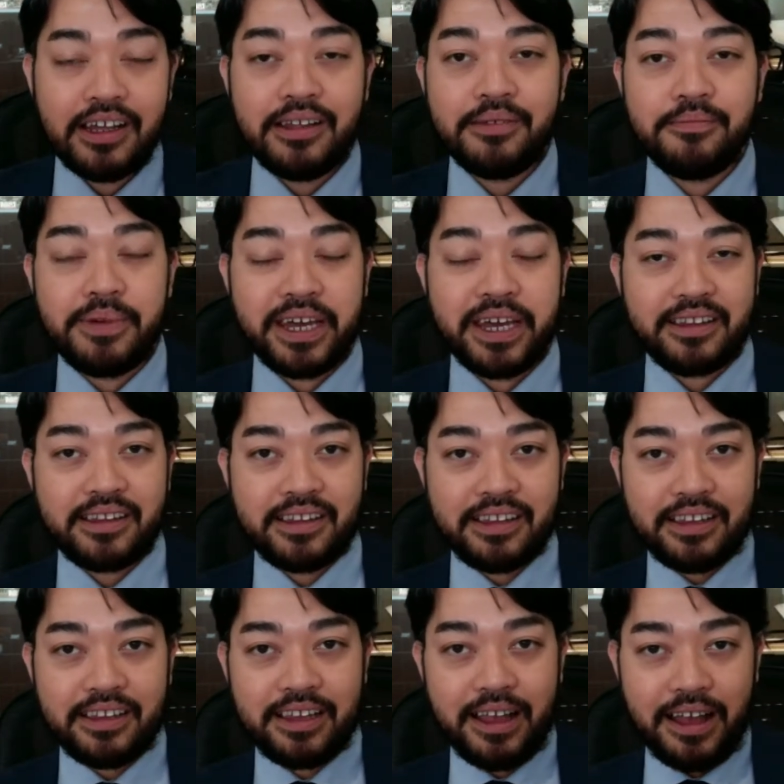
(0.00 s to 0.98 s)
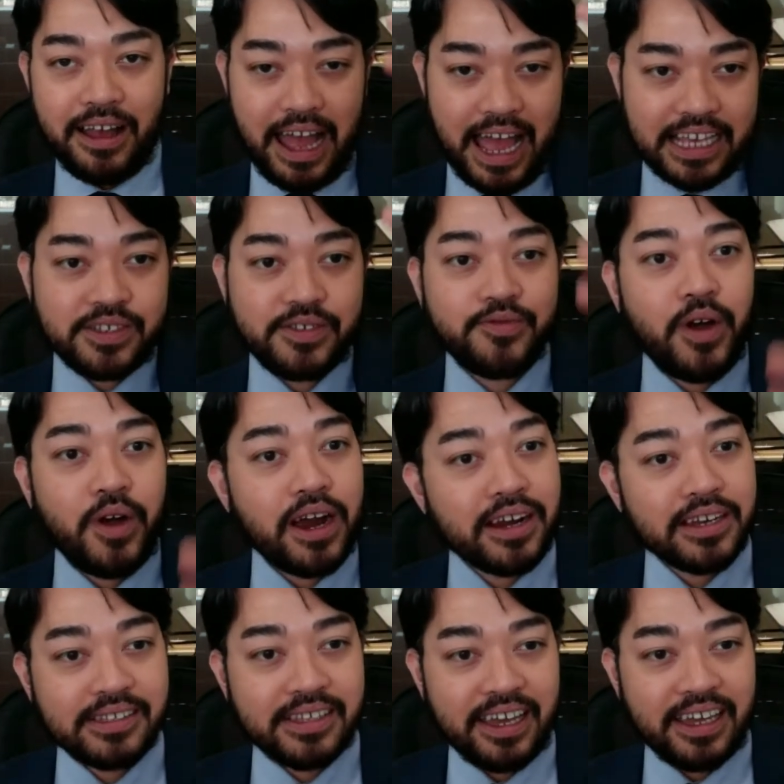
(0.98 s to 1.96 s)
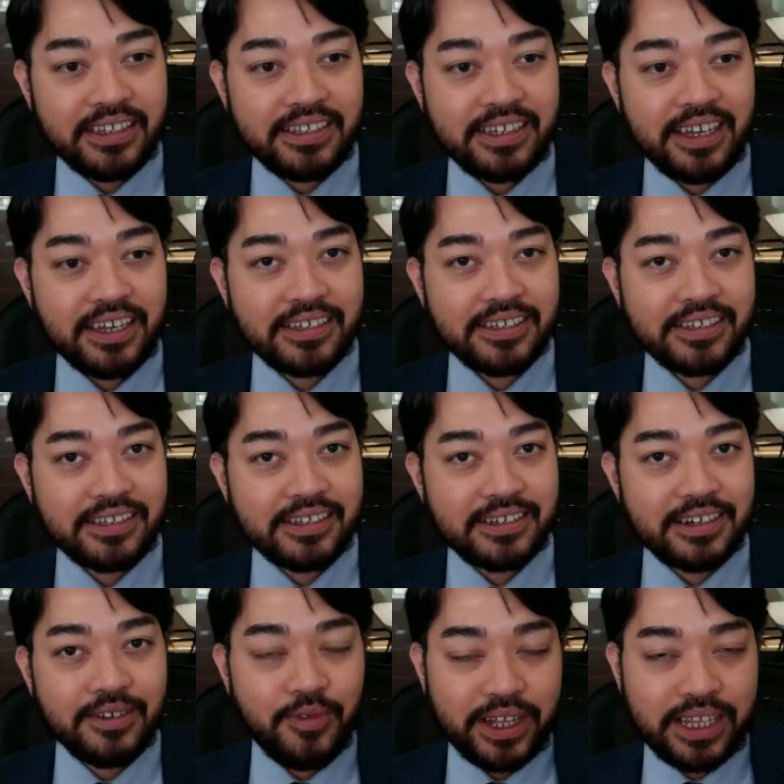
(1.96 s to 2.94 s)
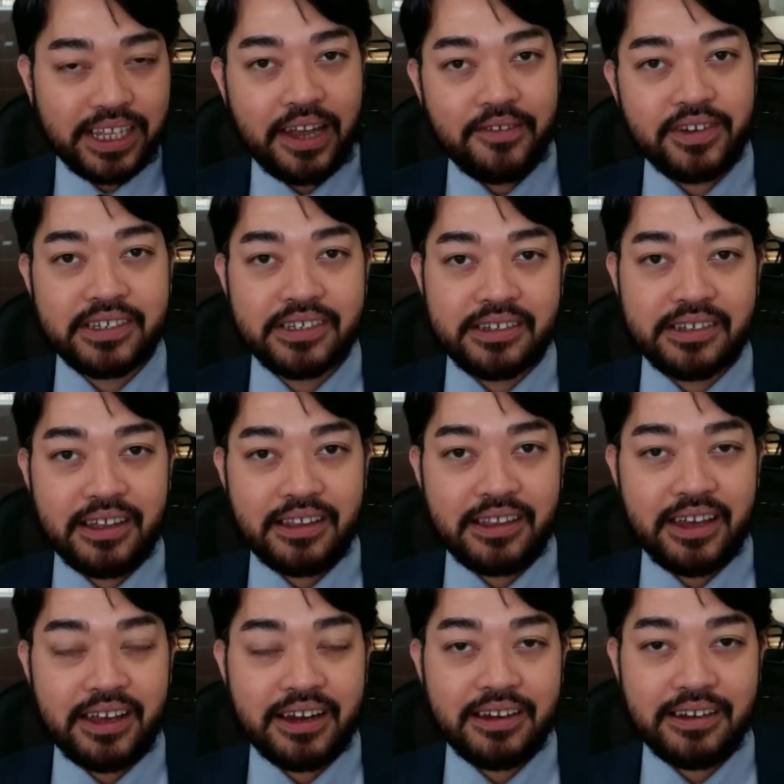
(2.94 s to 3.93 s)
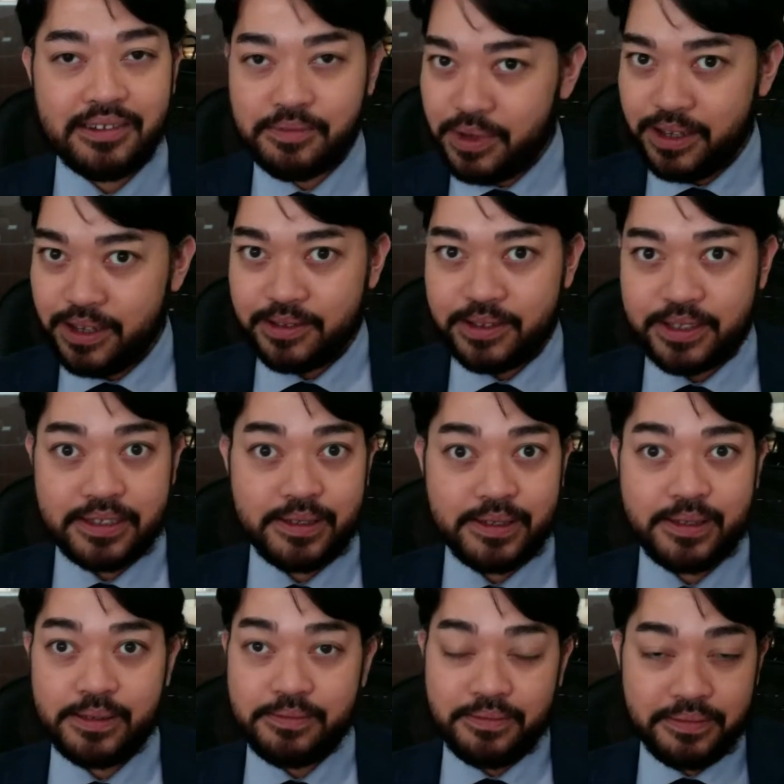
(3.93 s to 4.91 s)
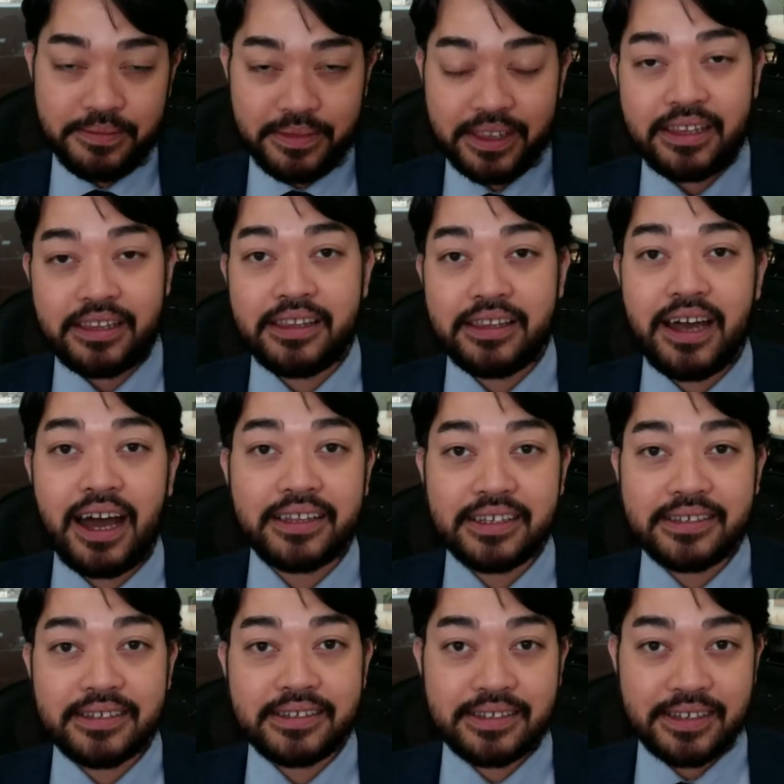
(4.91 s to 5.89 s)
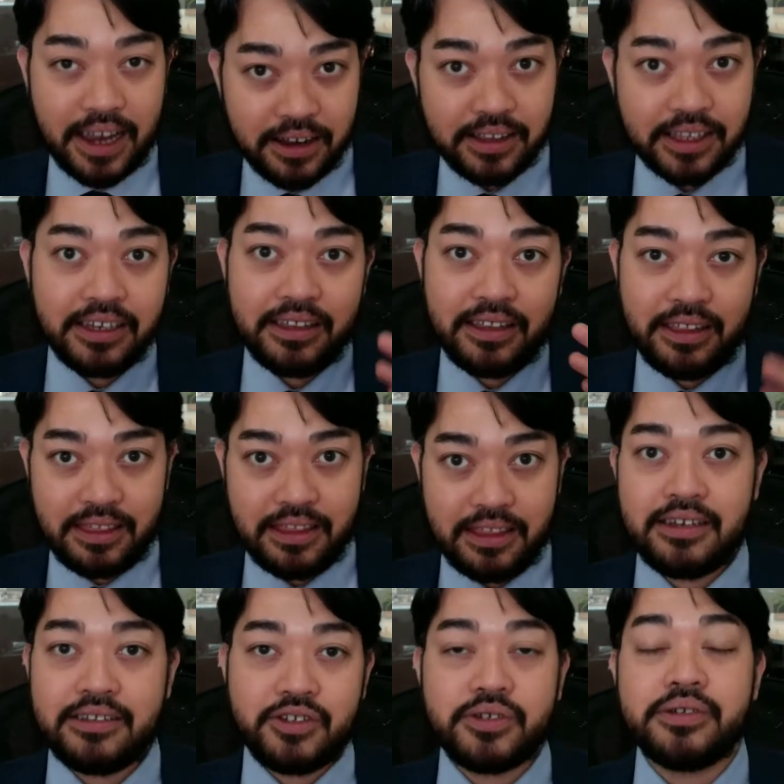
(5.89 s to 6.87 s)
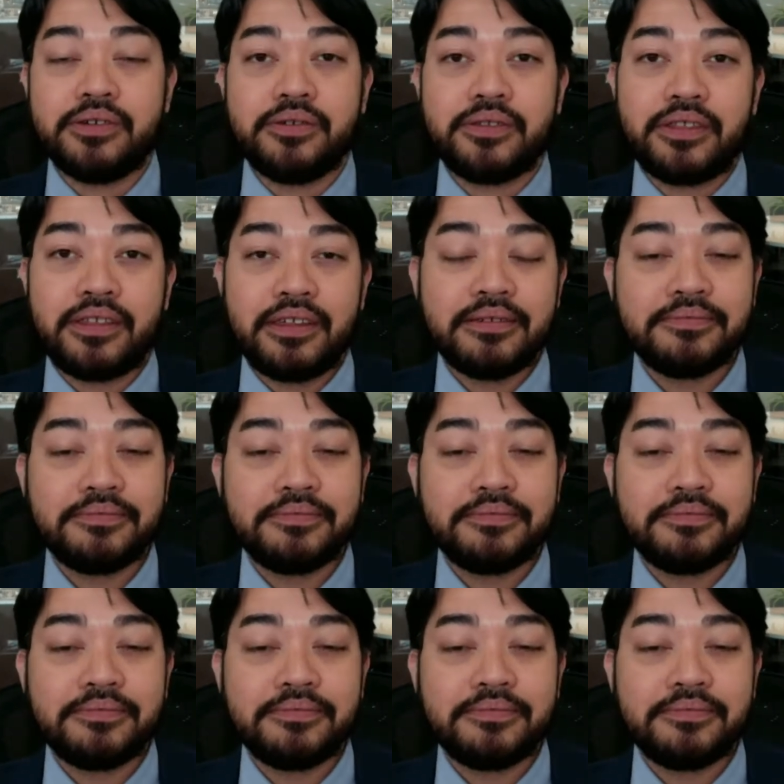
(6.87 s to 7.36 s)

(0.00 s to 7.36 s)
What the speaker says: But as far as the NTA is concerned, whatever is on there, it's not necessarily the truth.